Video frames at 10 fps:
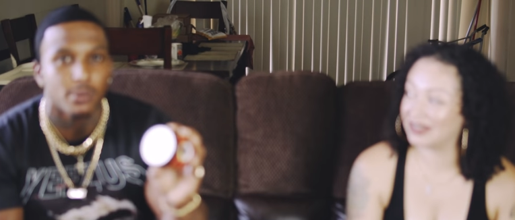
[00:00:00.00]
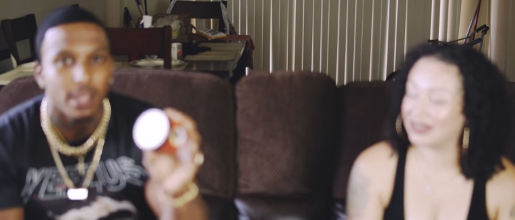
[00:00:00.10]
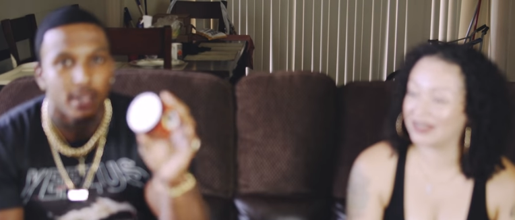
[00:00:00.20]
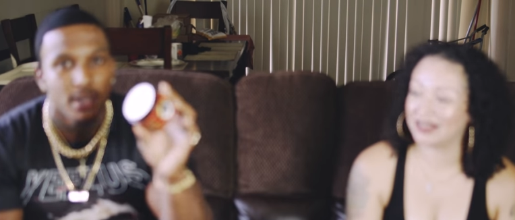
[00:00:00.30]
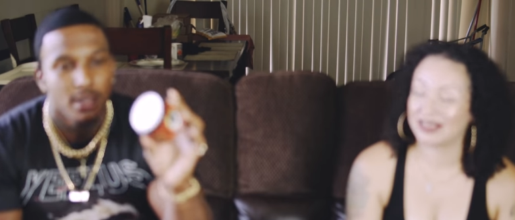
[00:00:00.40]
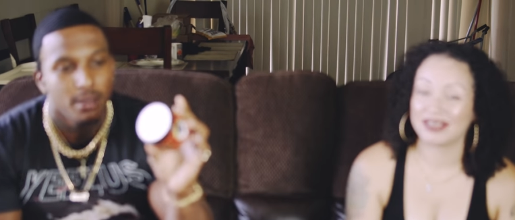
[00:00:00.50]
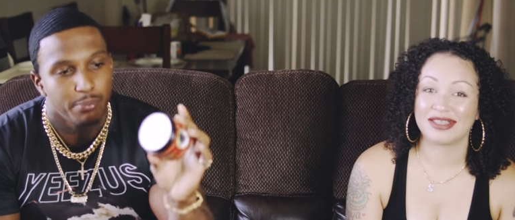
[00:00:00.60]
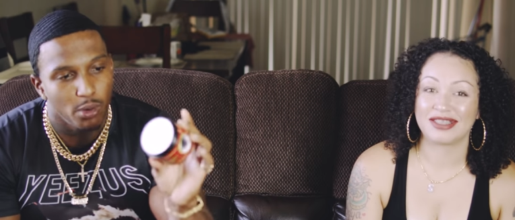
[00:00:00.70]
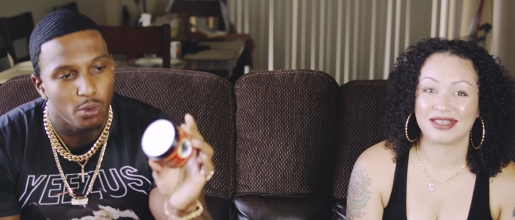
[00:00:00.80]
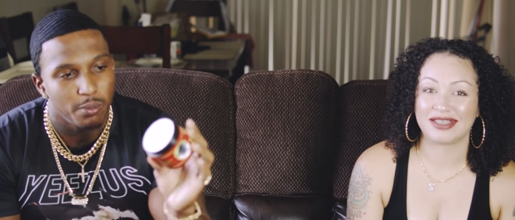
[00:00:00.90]
Speaker 1: it, right?
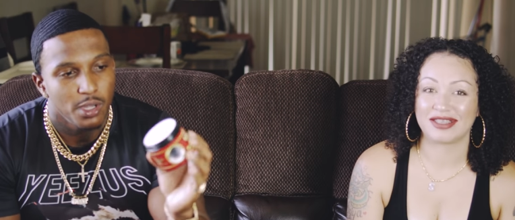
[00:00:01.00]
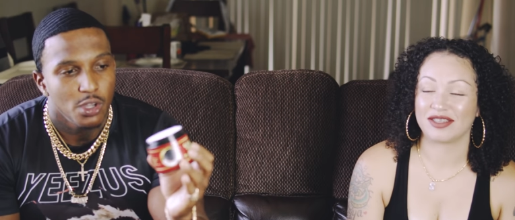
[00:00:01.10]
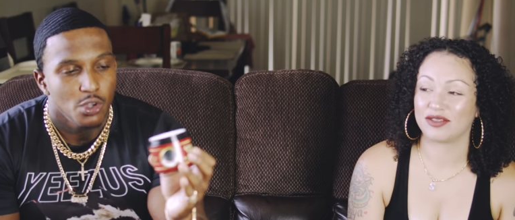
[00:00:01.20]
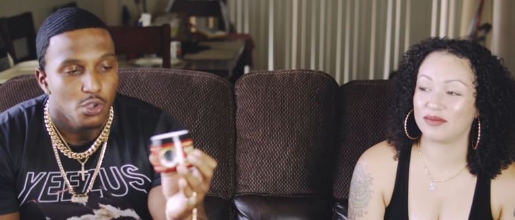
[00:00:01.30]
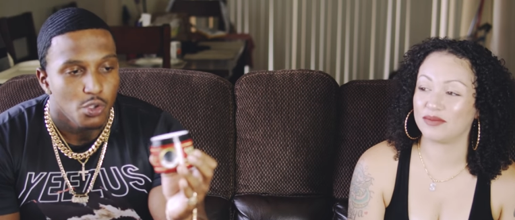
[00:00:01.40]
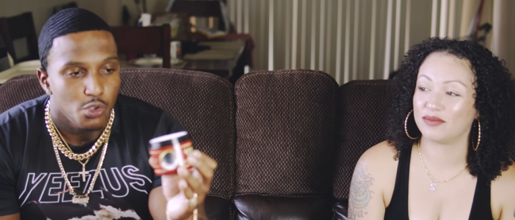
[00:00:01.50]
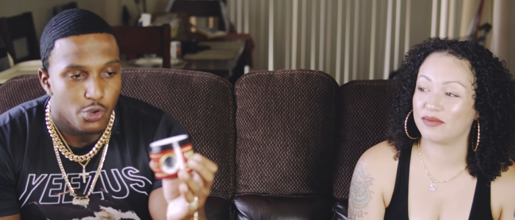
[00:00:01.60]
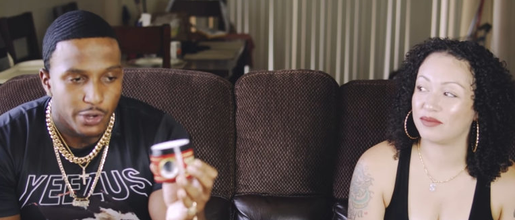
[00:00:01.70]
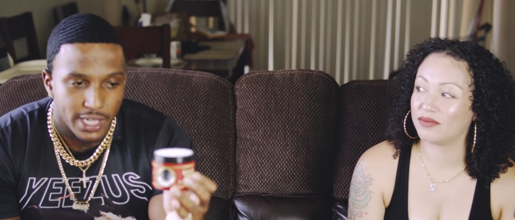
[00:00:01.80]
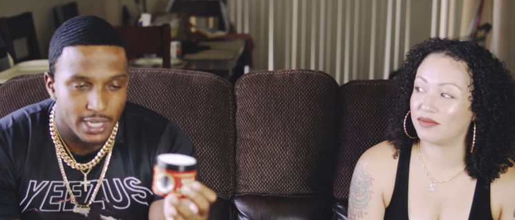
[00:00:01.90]
Boom.
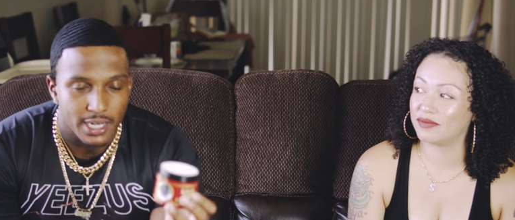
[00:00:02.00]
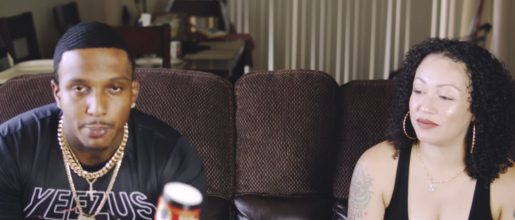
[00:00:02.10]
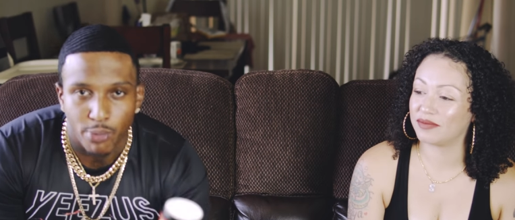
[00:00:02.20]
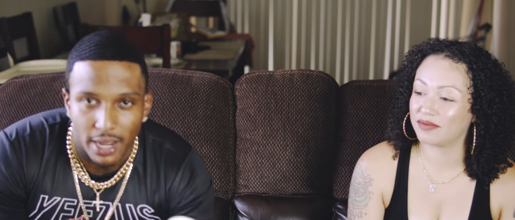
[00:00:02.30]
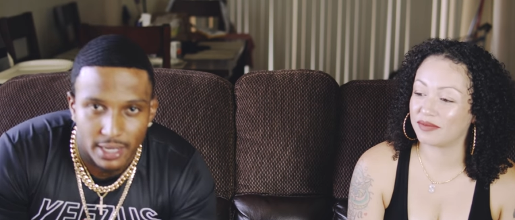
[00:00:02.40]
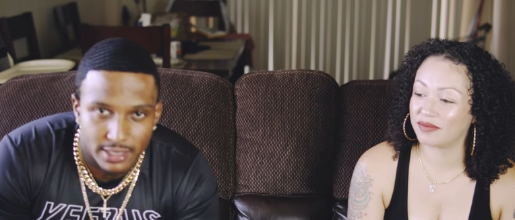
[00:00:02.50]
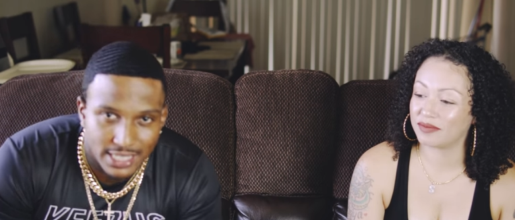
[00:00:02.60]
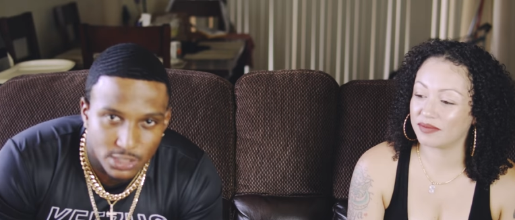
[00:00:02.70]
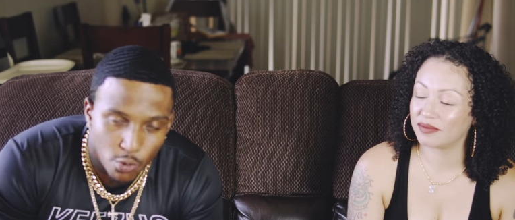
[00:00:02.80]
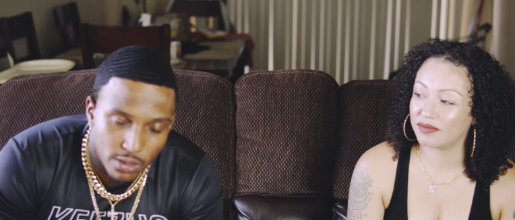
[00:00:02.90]
You're getting a product
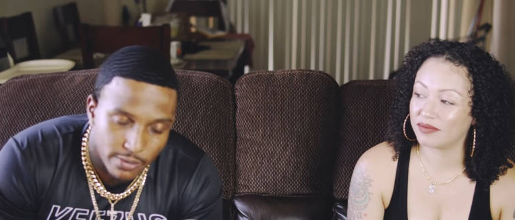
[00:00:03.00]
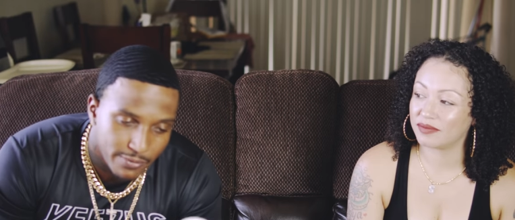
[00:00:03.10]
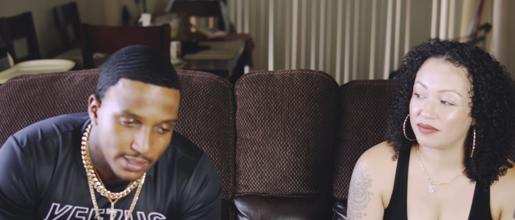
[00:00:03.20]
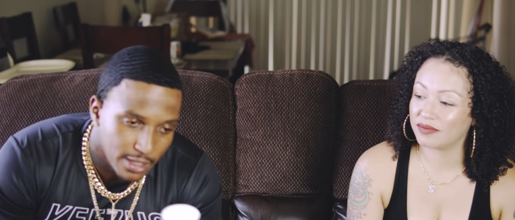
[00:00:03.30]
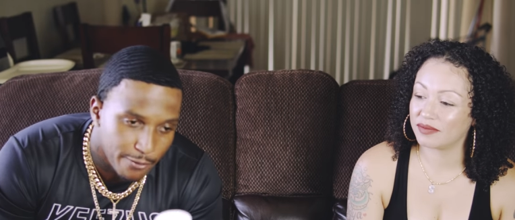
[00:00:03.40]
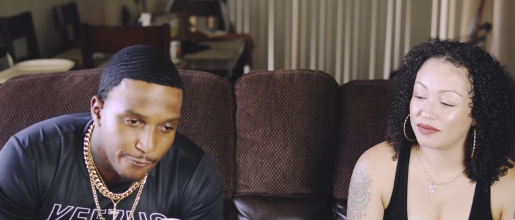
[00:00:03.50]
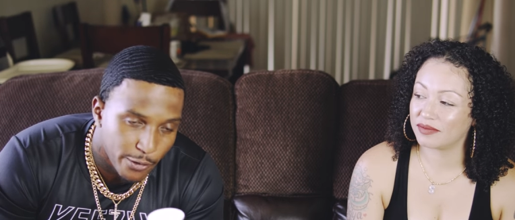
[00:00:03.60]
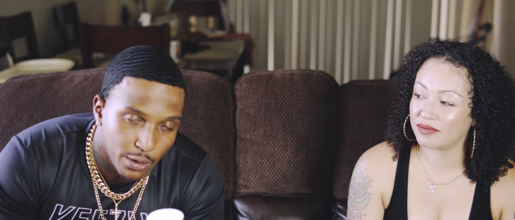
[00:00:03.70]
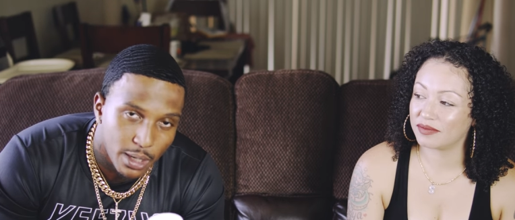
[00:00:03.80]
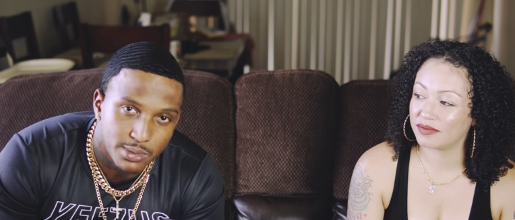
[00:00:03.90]
that's getting
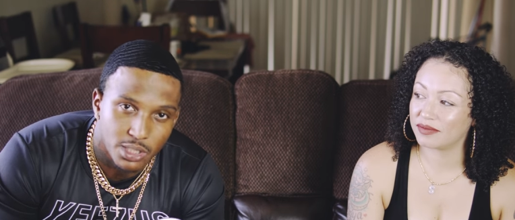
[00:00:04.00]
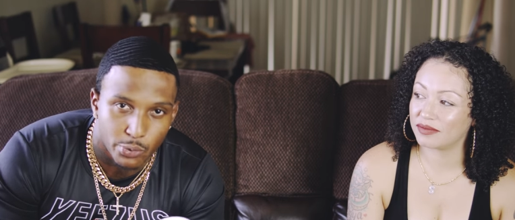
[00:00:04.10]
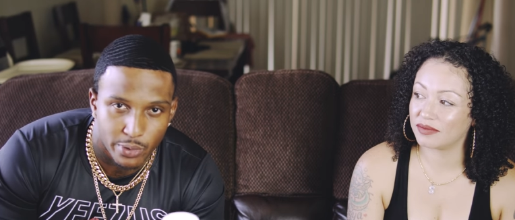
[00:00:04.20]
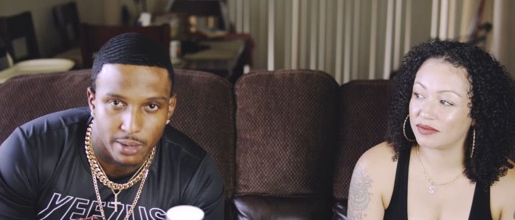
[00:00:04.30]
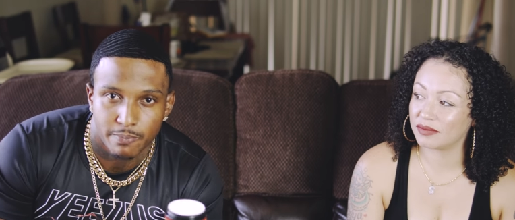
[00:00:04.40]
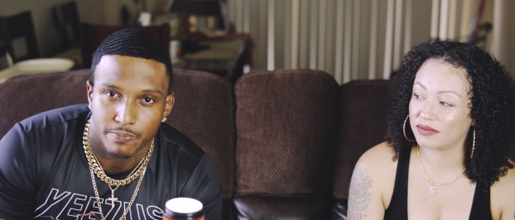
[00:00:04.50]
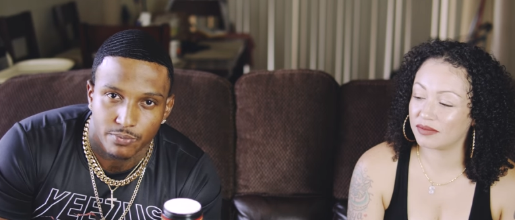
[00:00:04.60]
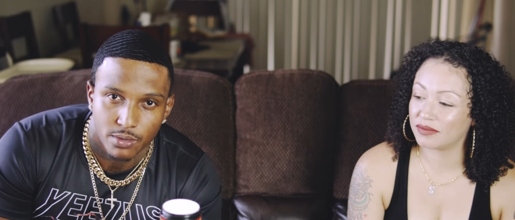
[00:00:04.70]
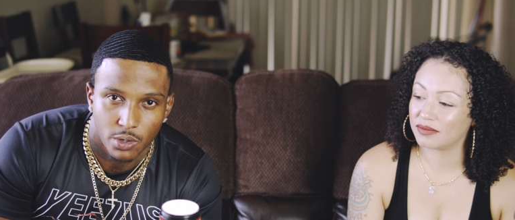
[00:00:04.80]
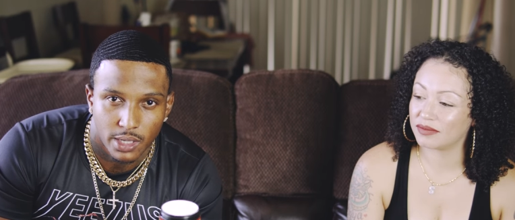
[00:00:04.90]
filled up to the rim.
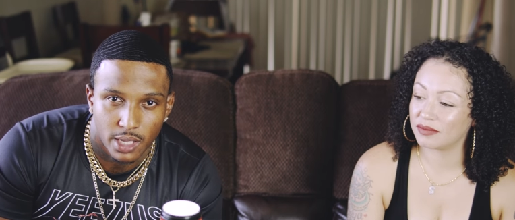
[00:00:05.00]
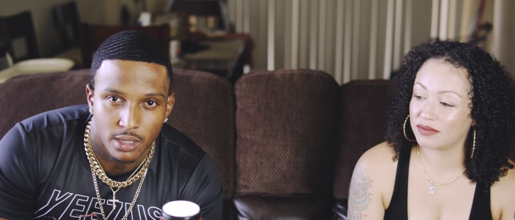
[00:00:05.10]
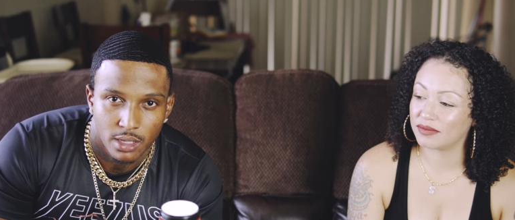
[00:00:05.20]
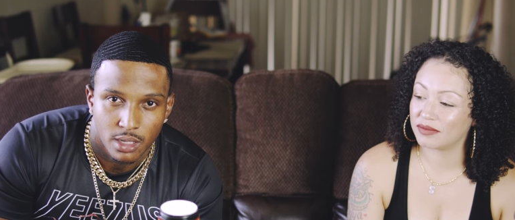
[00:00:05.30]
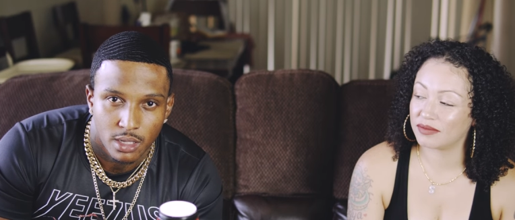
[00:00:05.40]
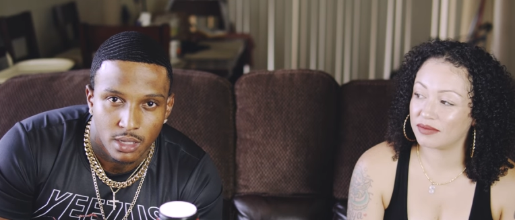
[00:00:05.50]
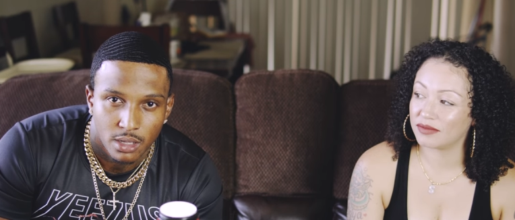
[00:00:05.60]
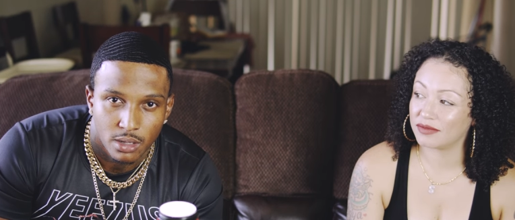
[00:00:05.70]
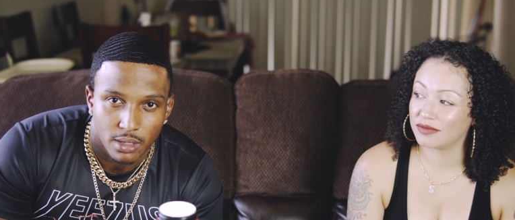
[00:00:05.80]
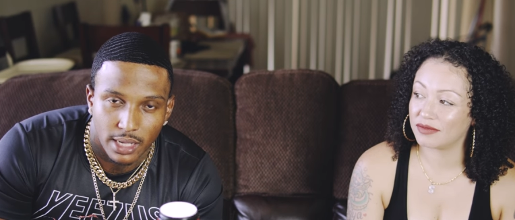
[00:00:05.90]
Okay,
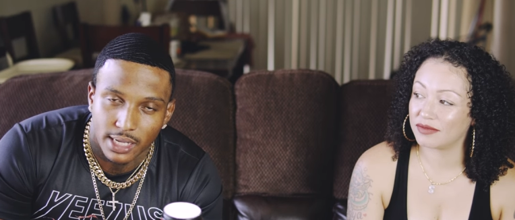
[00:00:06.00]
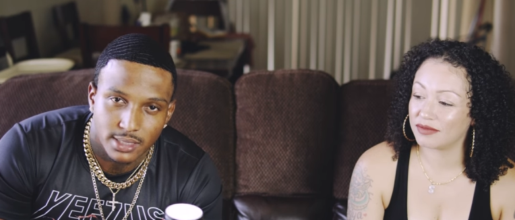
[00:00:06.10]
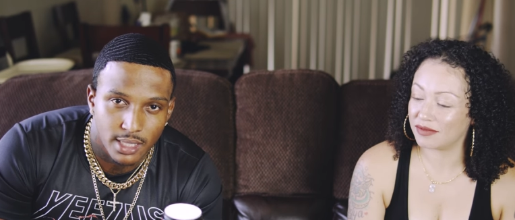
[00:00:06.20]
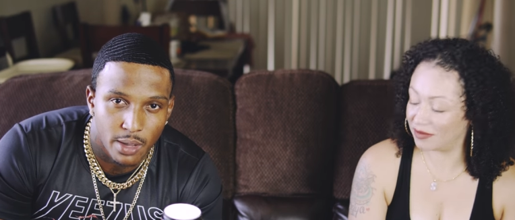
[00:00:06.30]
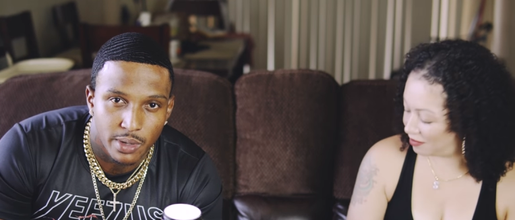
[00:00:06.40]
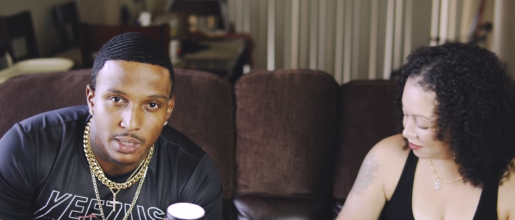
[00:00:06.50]
like I said,